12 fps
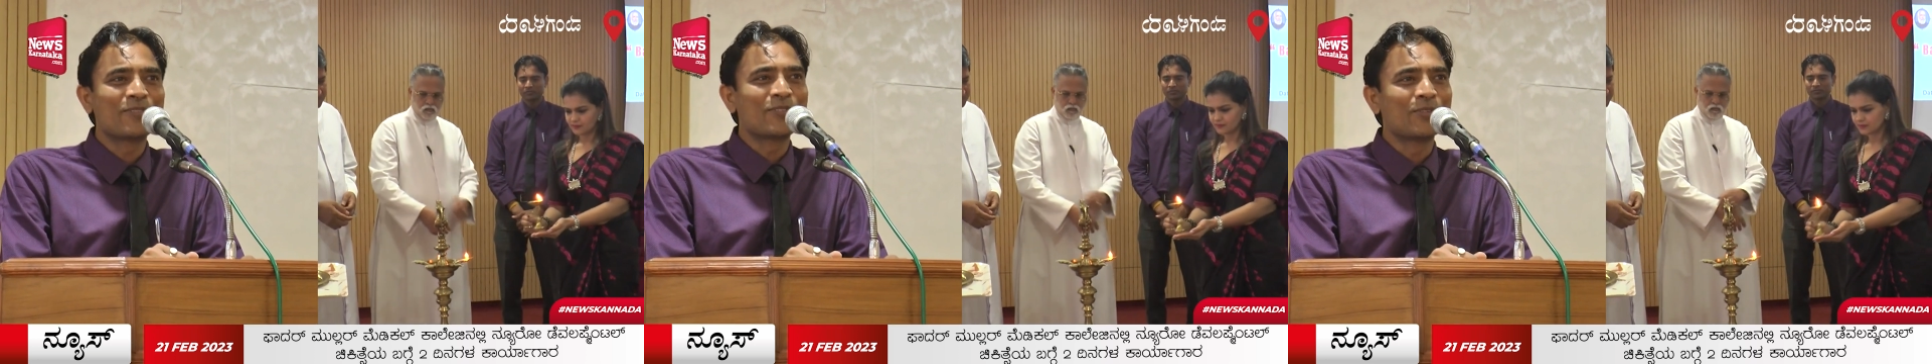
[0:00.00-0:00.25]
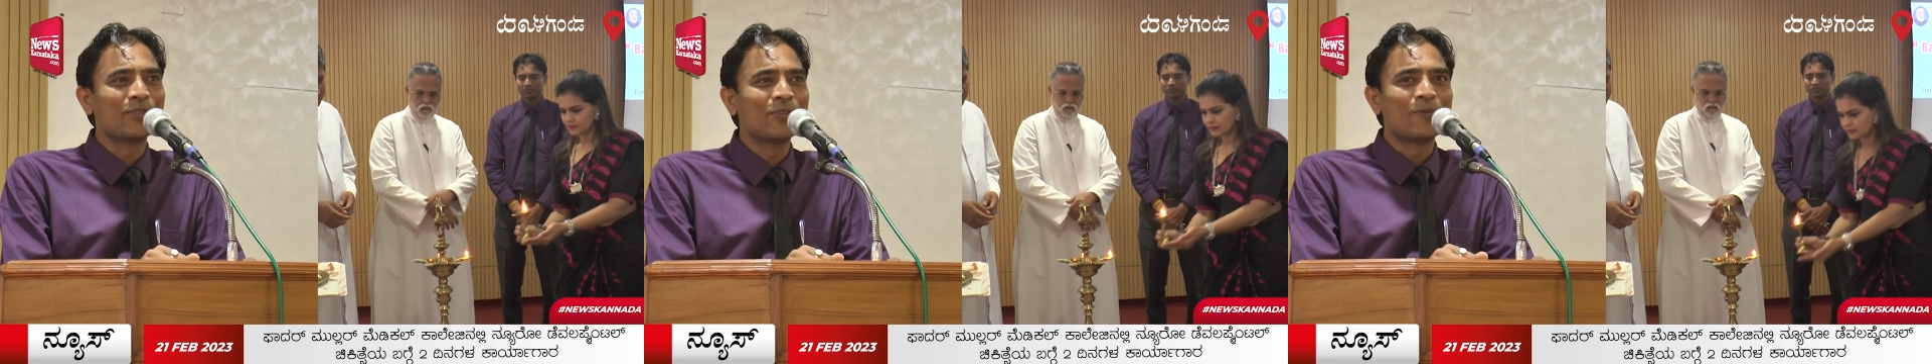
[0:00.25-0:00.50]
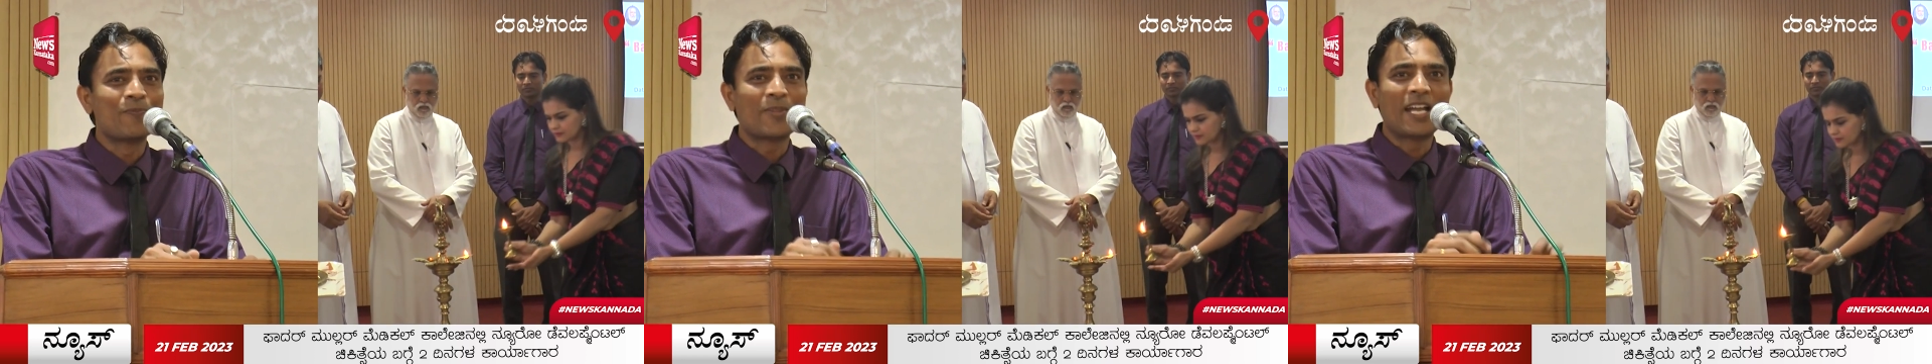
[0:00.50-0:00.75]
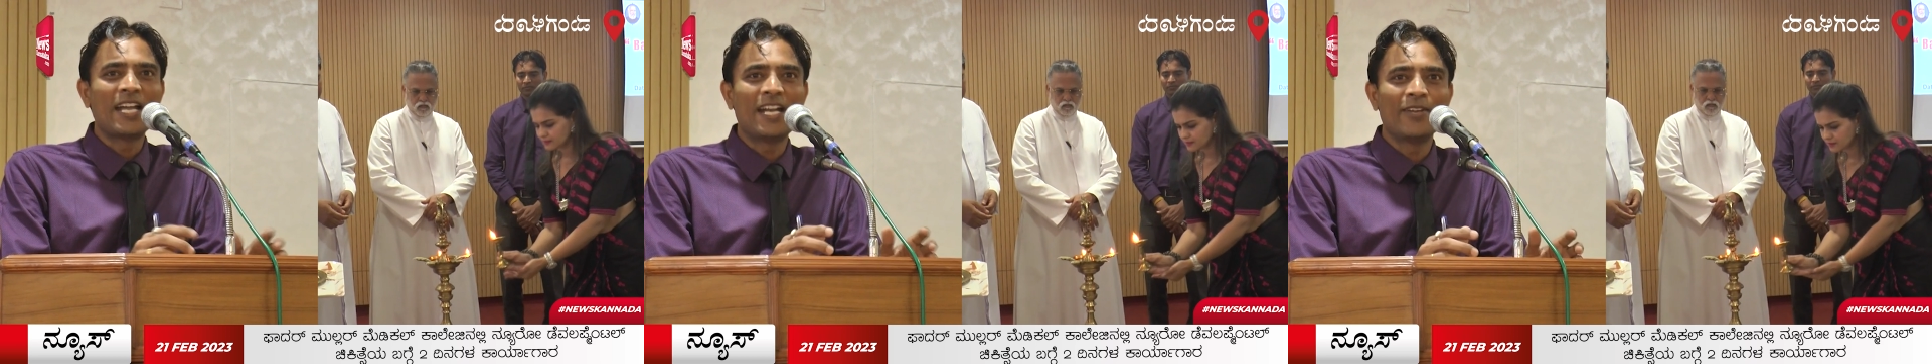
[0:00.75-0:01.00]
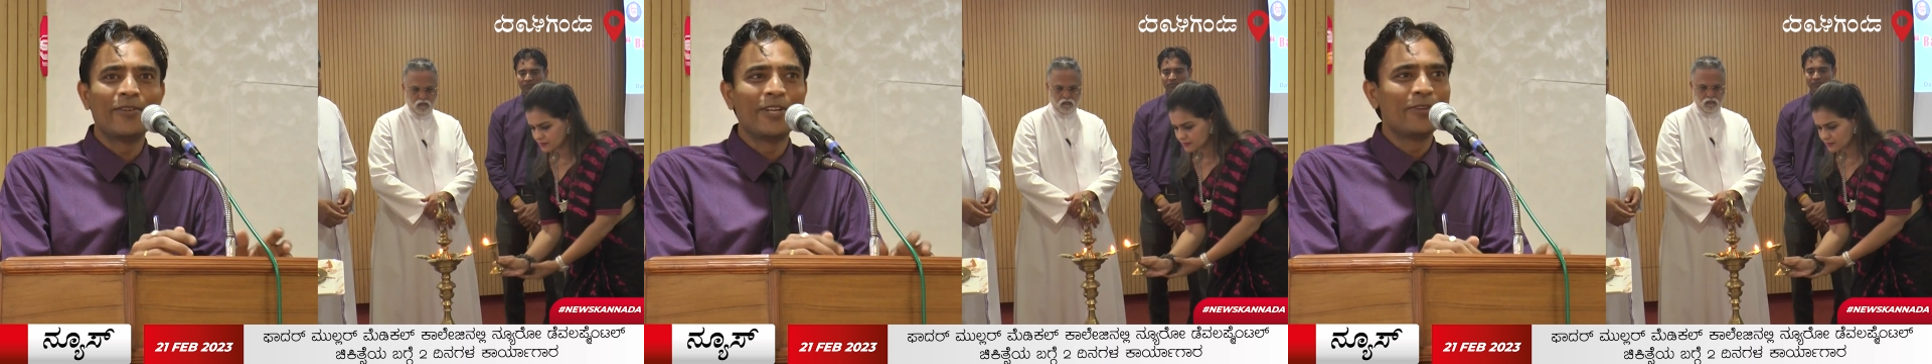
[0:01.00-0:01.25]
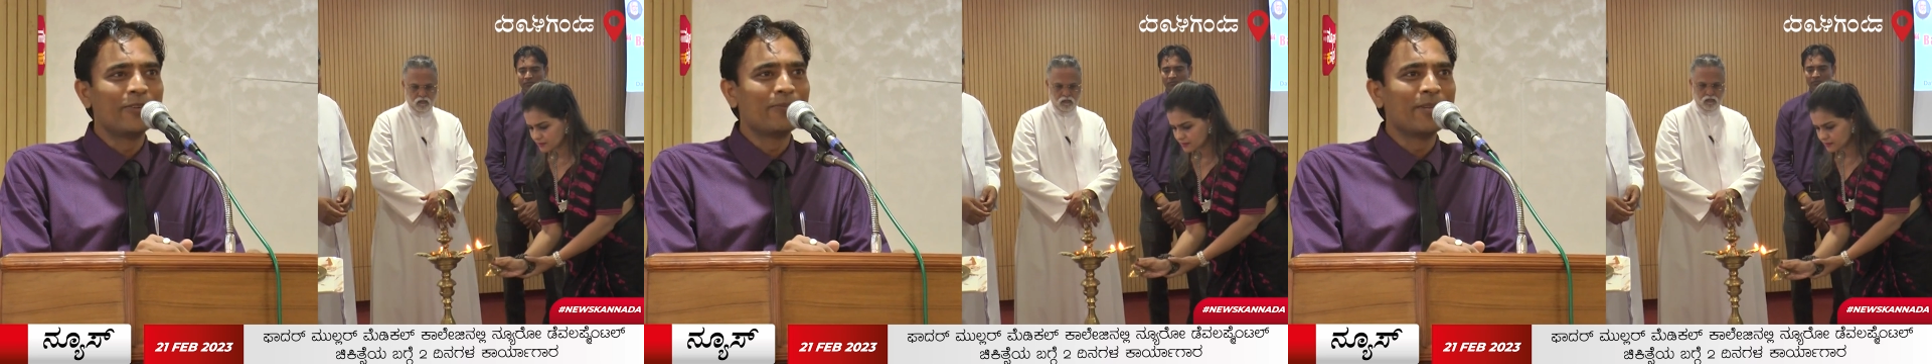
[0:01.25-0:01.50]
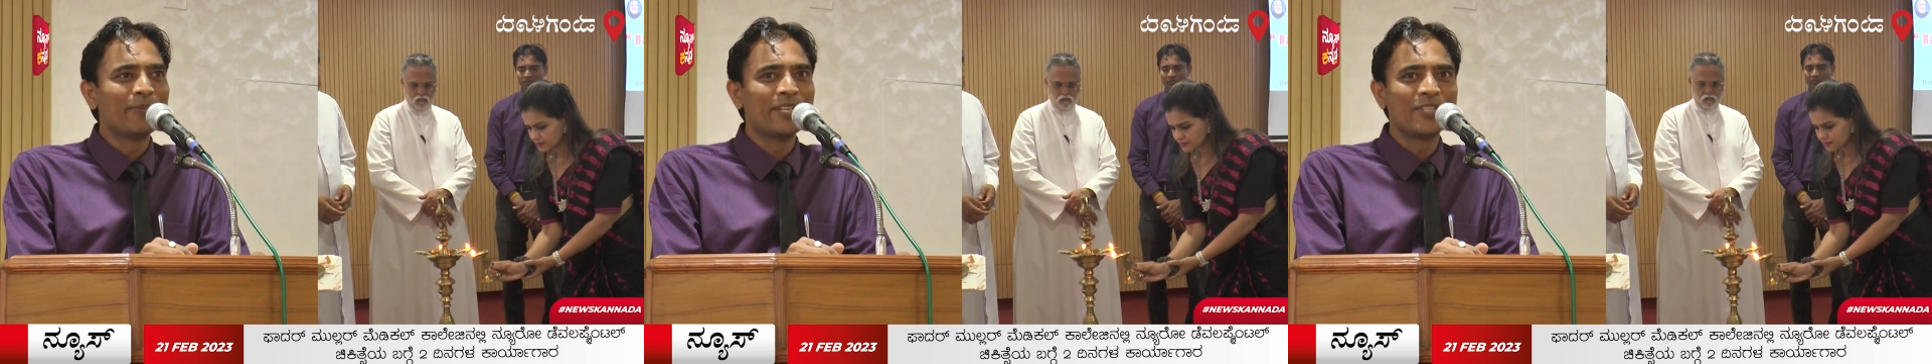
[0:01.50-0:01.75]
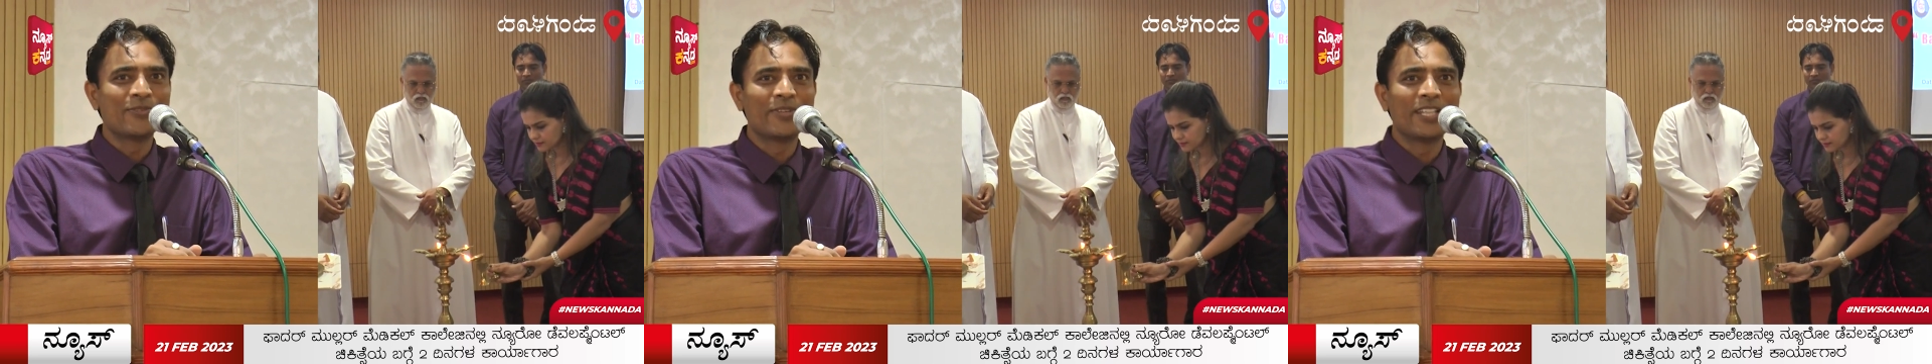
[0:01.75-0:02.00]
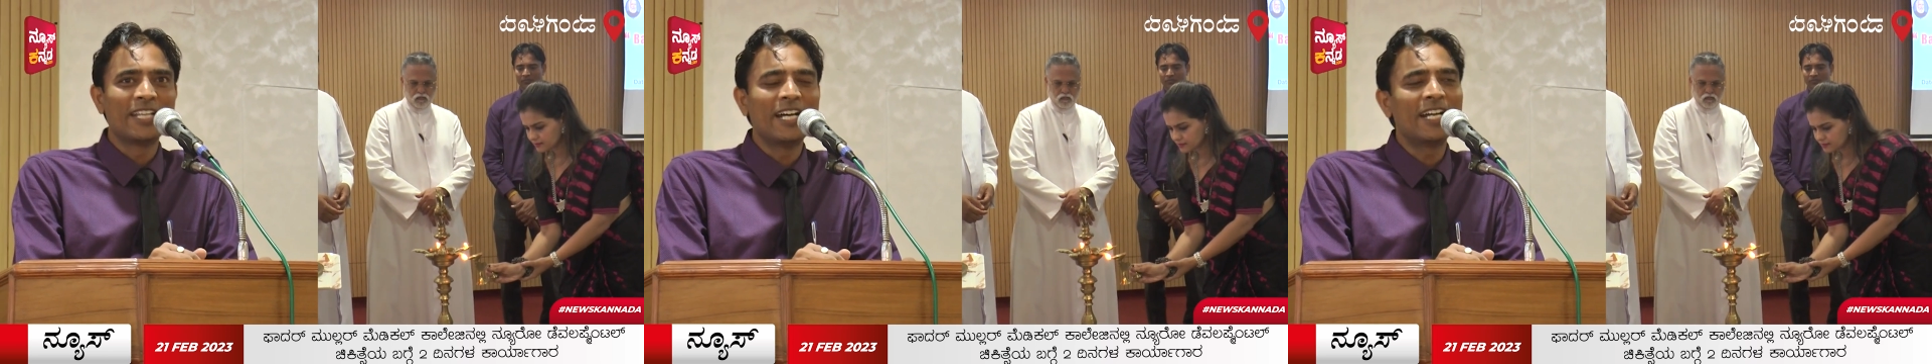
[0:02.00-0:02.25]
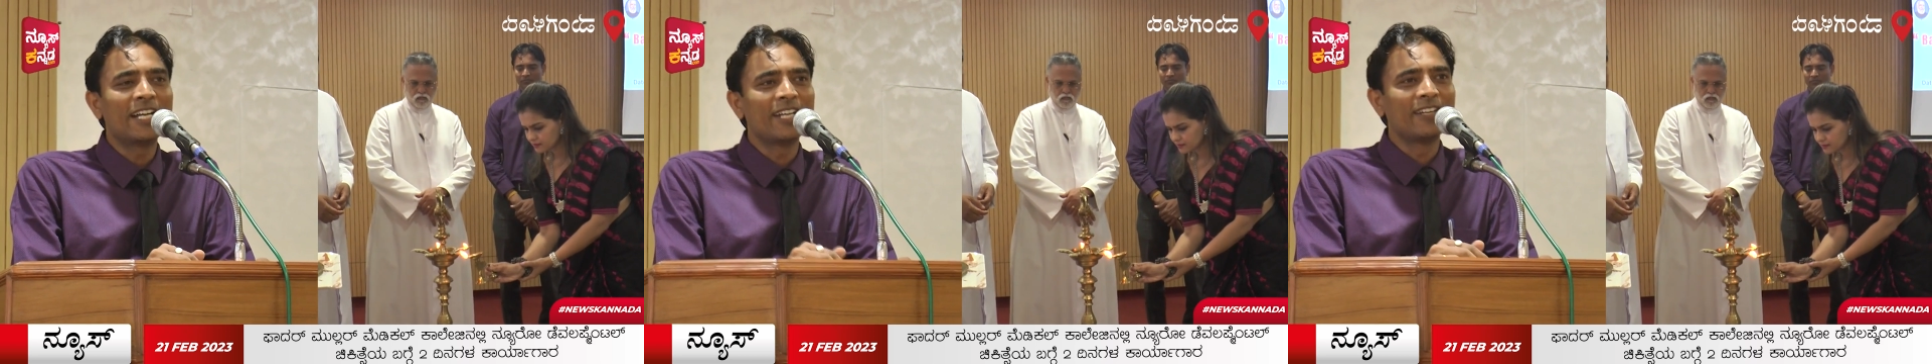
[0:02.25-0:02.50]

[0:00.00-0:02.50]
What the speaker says: So I had a very good memories with that,